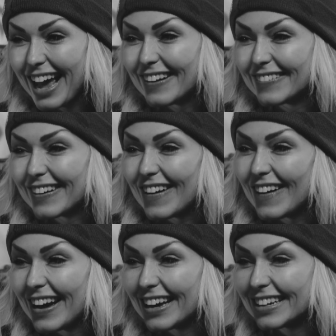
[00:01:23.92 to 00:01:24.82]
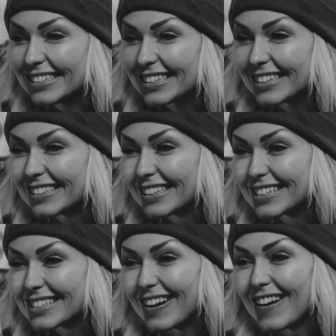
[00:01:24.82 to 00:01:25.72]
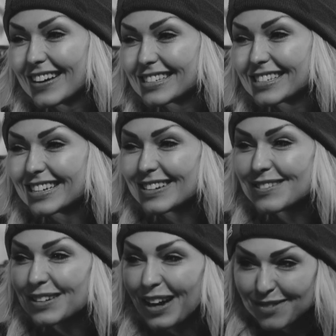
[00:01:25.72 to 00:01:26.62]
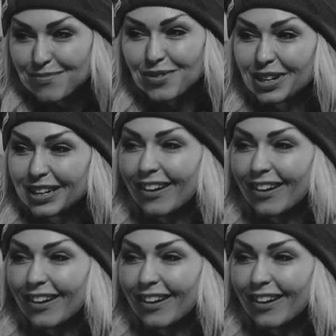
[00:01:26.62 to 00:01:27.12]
down onto the exhaust and got a pretty